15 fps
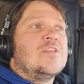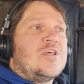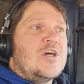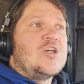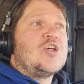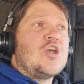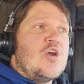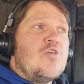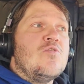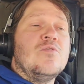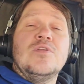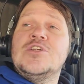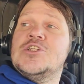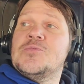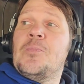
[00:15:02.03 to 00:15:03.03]
to shoot
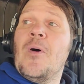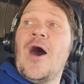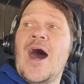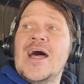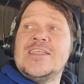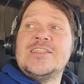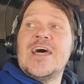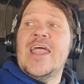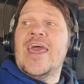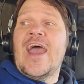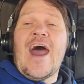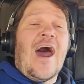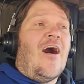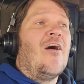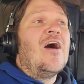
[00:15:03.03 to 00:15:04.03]
spots
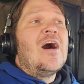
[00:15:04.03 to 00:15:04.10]
anyhow.